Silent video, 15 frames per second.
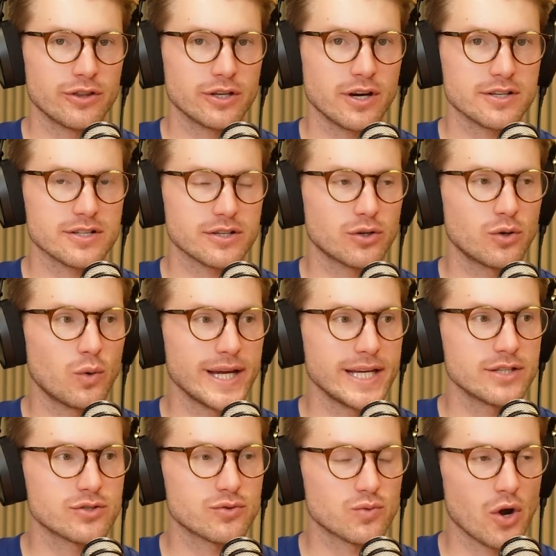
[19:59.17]
The guys at
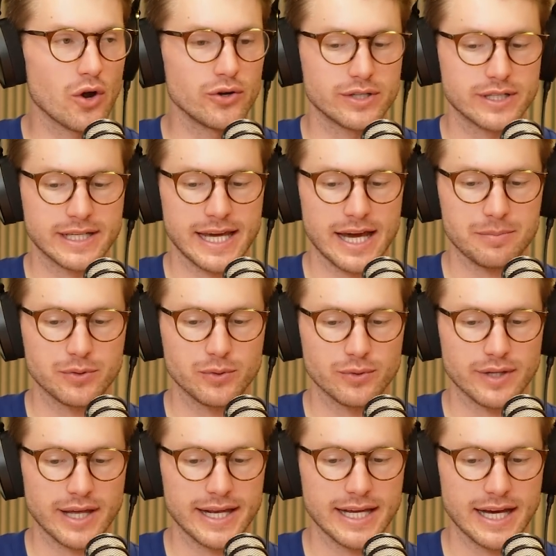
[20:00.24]
Queens Road Capital,
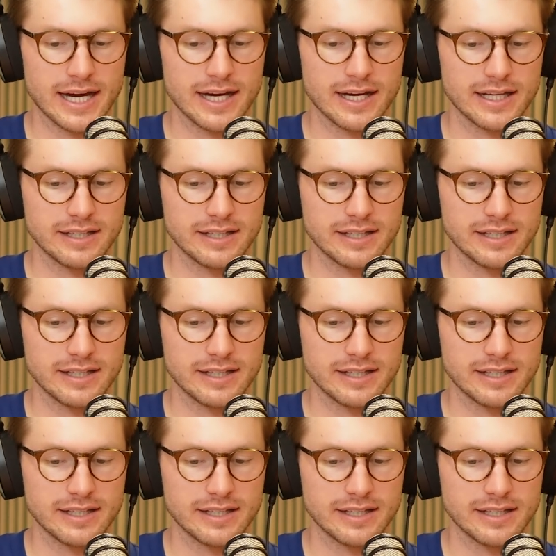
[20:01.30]
they are